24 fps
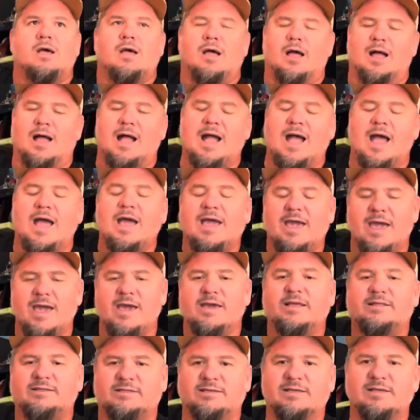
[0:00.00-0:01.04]
I
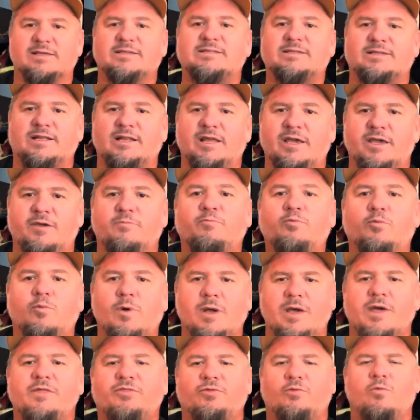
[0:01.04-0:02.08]
hate to sleep
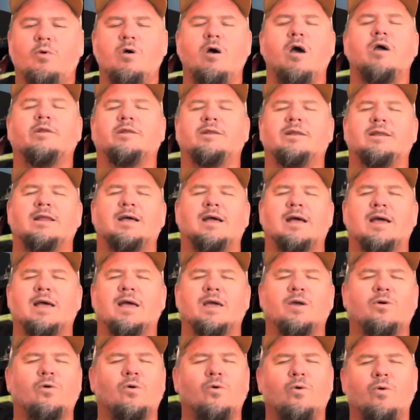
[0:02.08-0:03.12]
with one
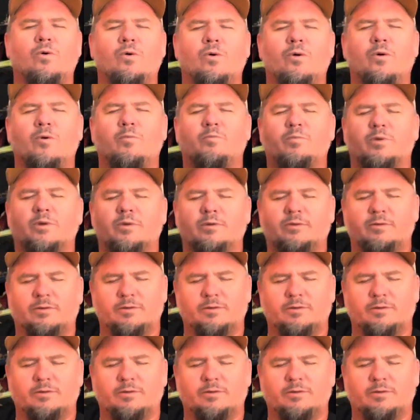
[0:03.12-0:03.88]
eye open.